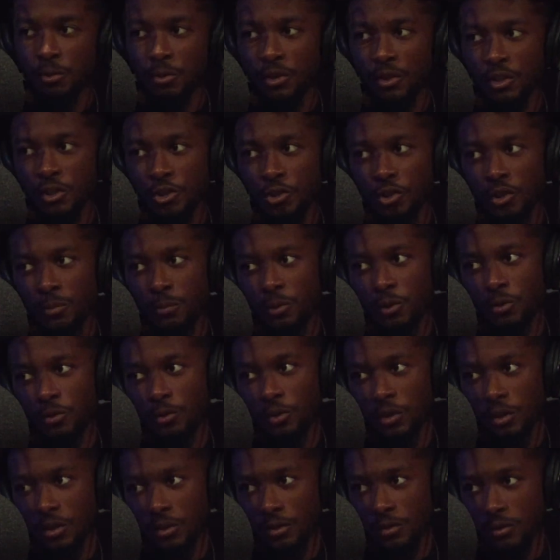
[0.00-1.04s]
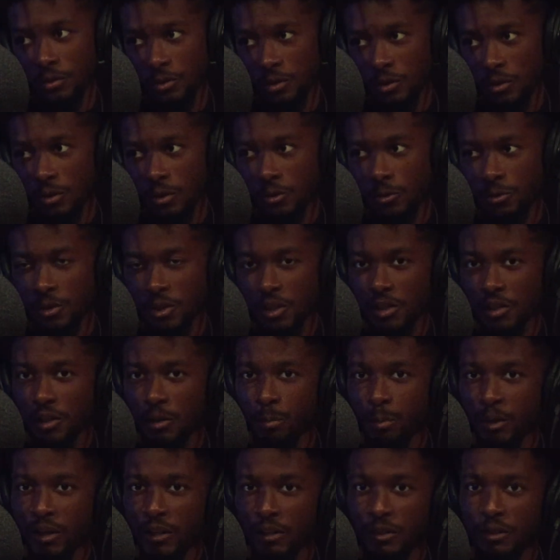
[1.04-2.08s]
one distributing, you know what I'm saying,
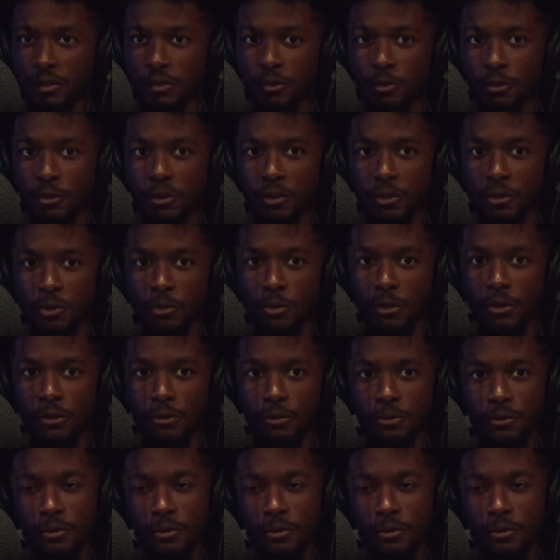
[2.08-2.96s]
your product, or are you going